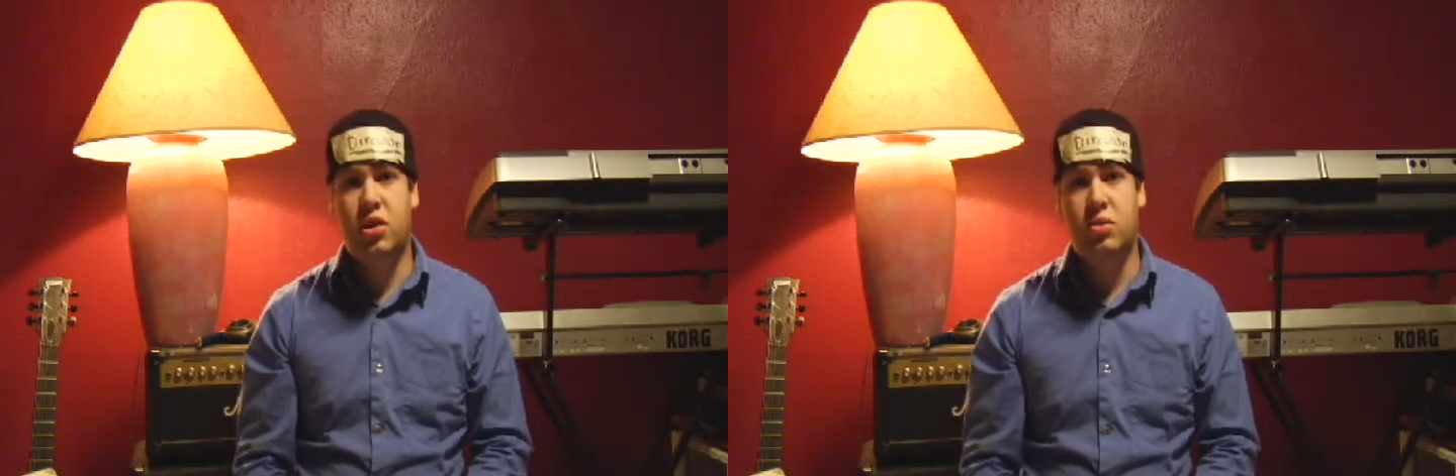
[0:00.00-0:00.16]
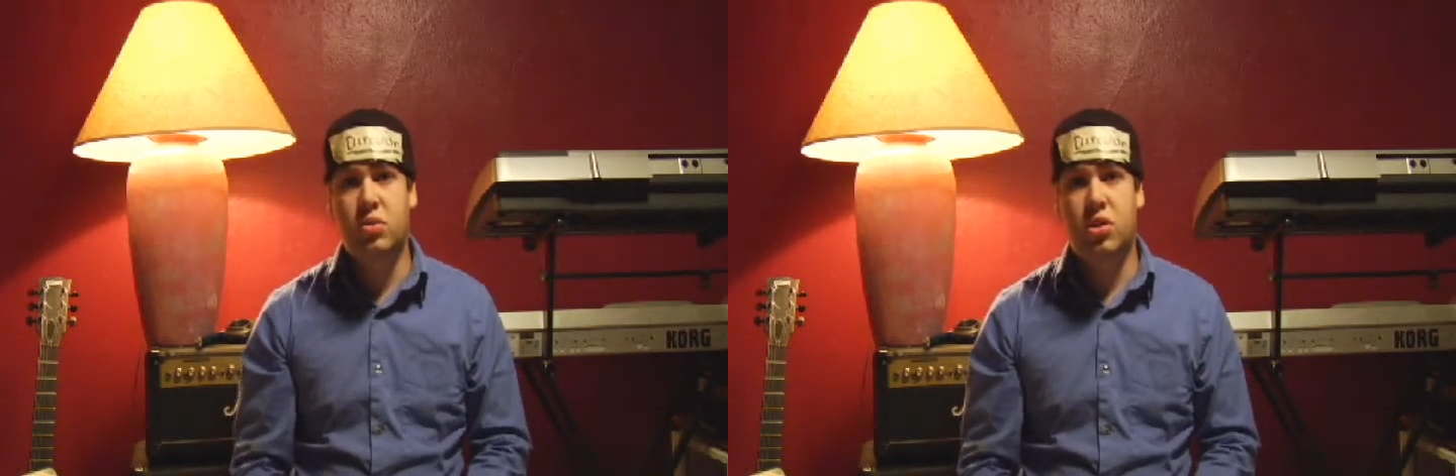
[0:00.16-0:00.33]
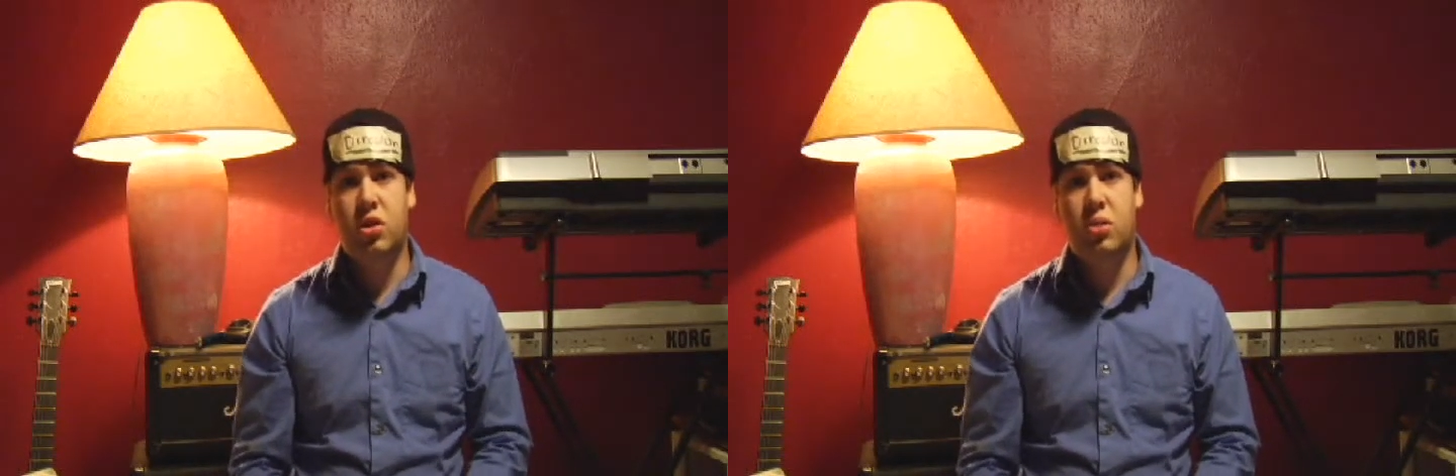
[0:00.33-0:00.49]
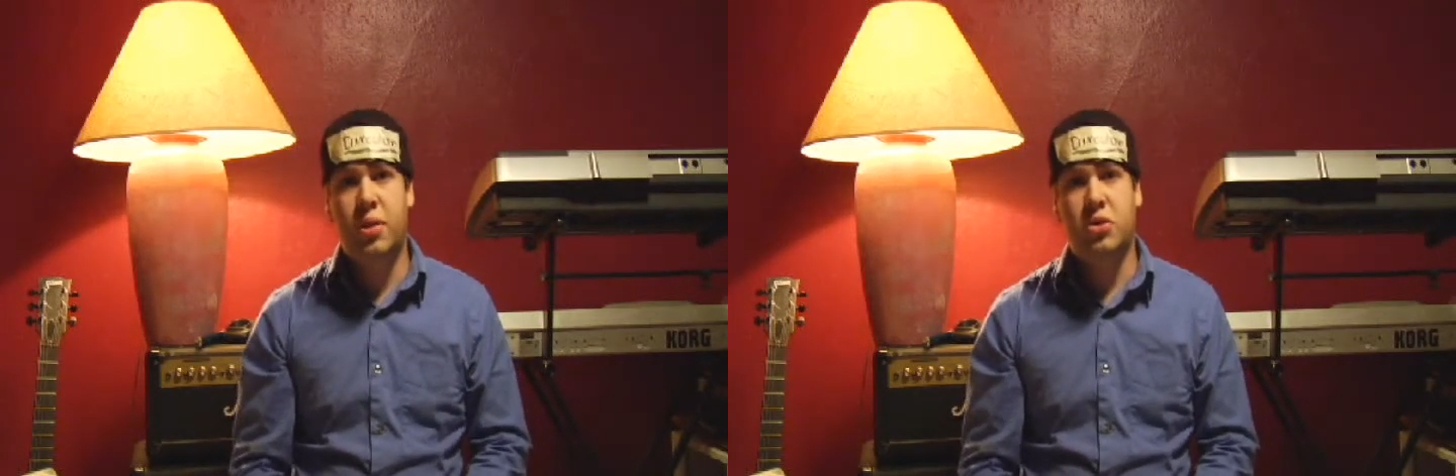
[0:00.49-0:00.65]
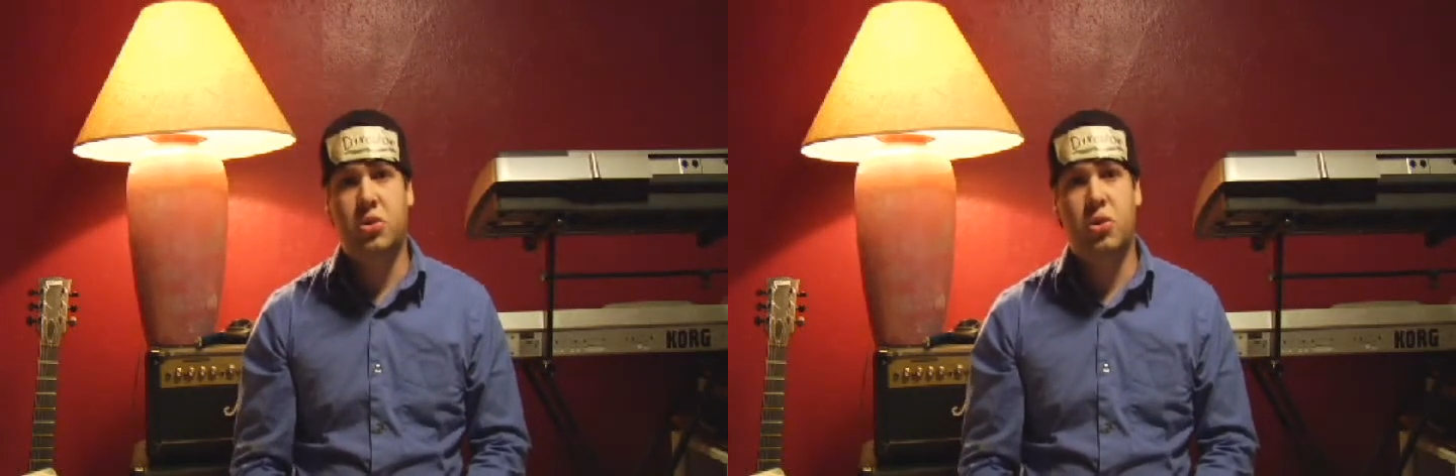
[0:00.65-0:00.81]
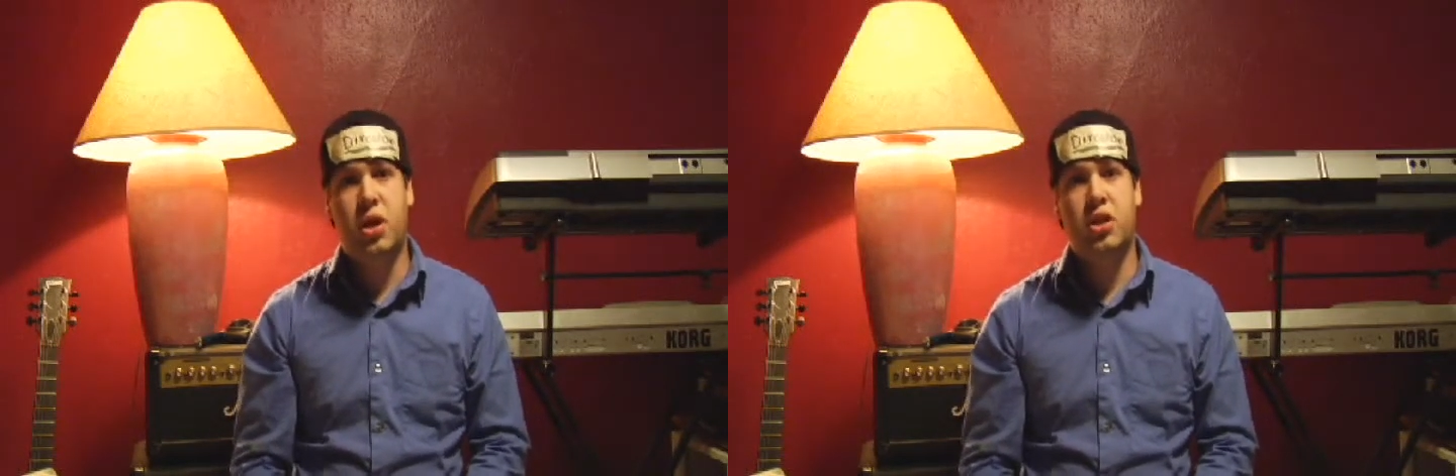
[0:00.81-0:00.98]
It was all
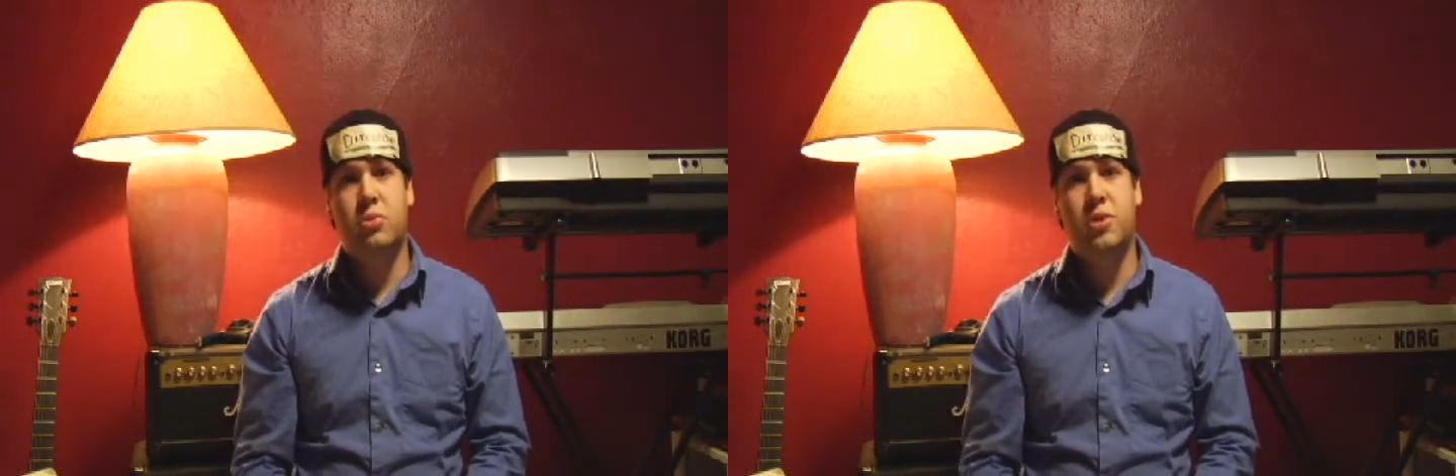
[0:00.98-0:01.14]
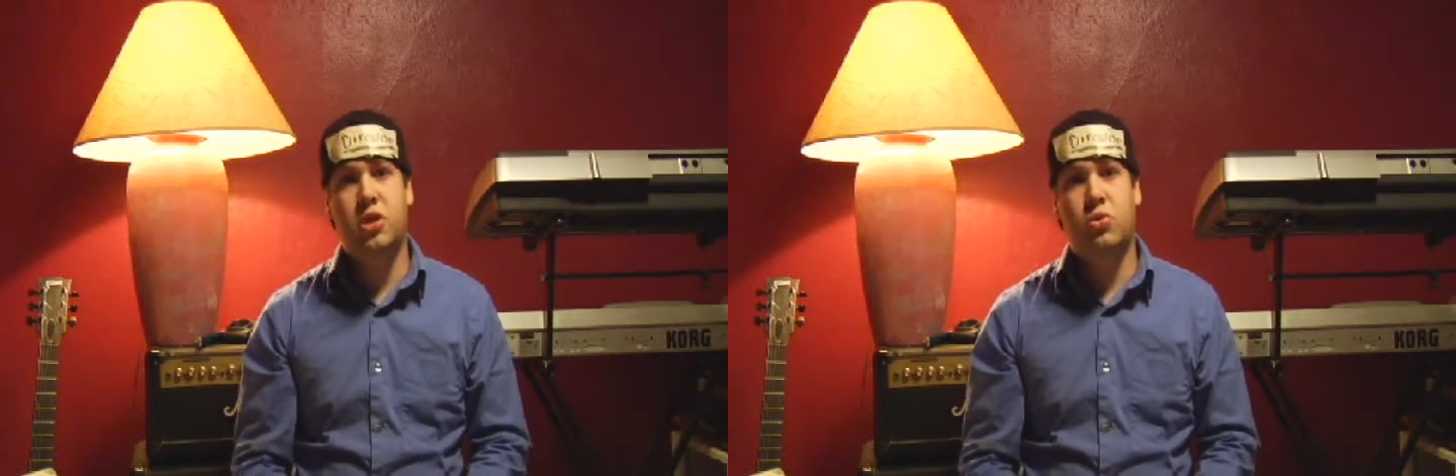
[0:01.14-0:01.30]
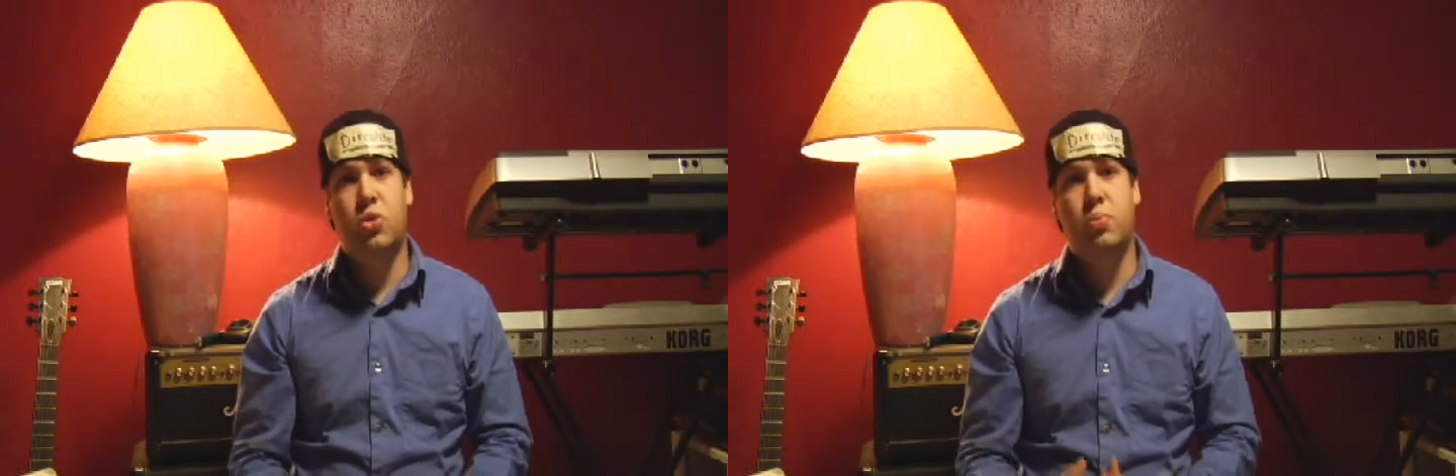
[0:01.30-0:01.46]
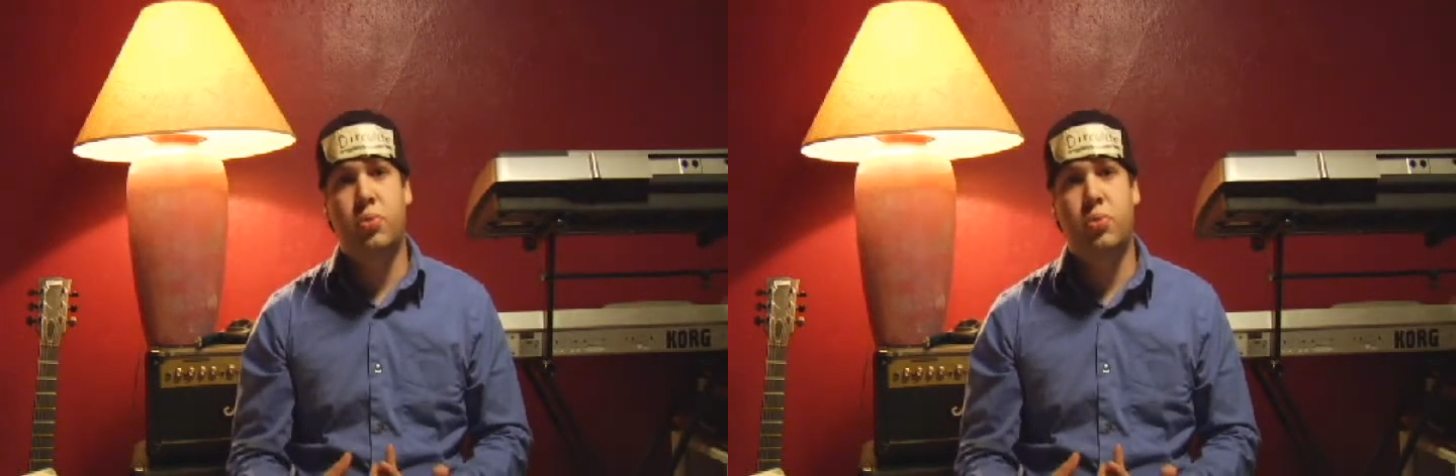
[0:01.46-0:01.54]
about trying to beat your own